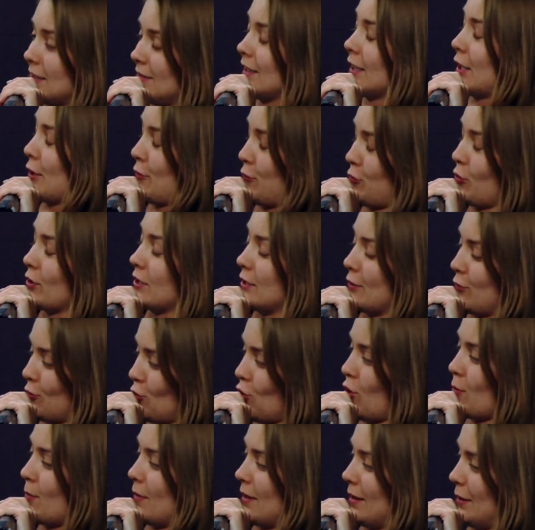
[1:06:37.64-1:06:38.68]

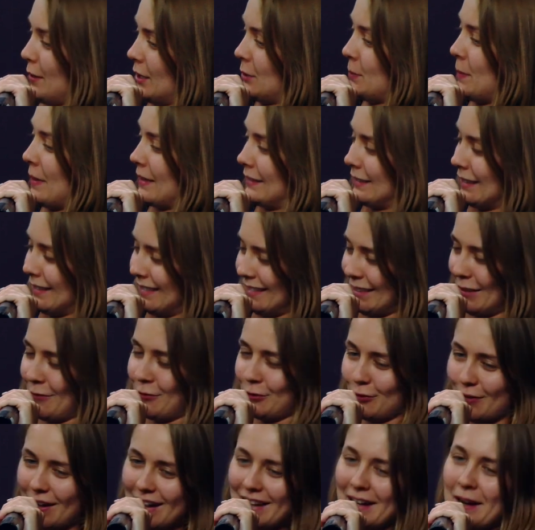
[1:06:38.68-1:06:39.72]
Ukrainian
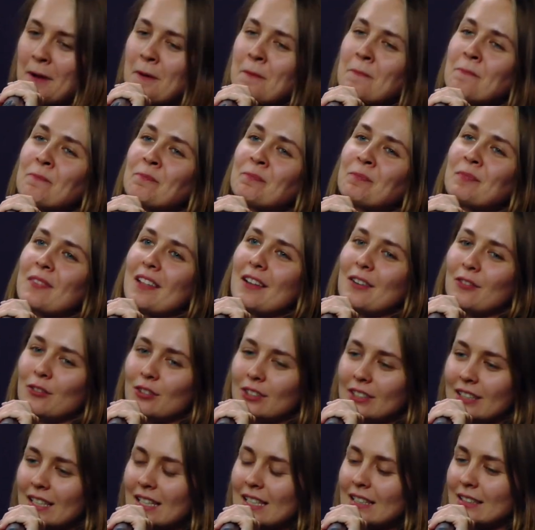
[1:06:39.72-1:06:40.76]
volunteers, Ukrainian
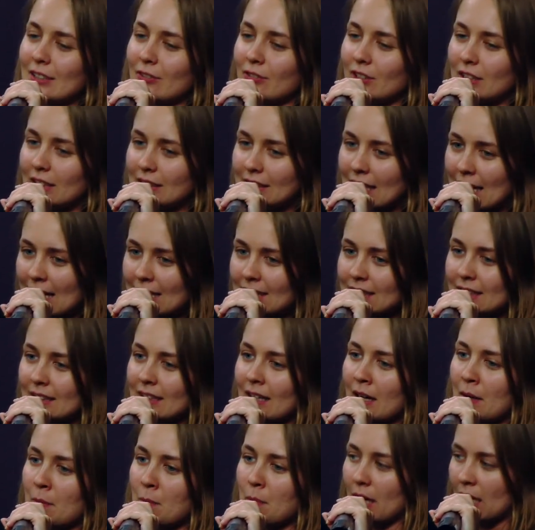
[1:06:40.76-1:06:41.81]
people,
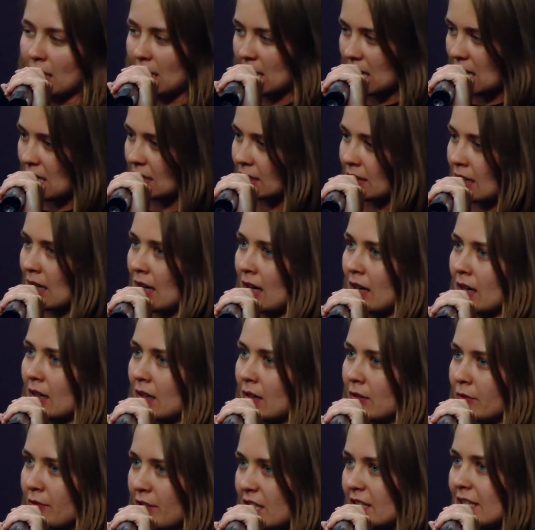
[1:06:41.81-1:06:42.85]
Ukrainian charity
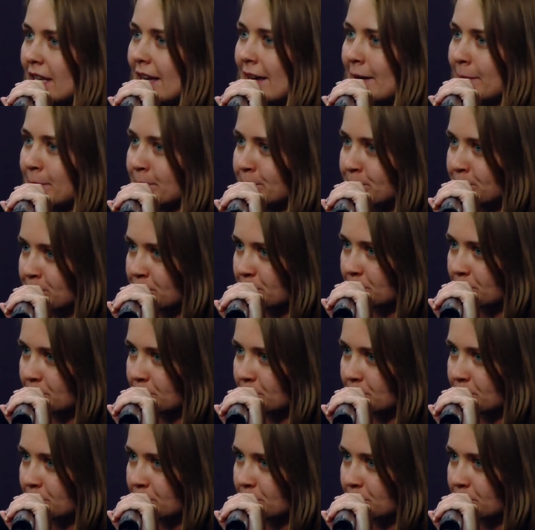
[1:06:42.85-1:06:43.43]
foundations.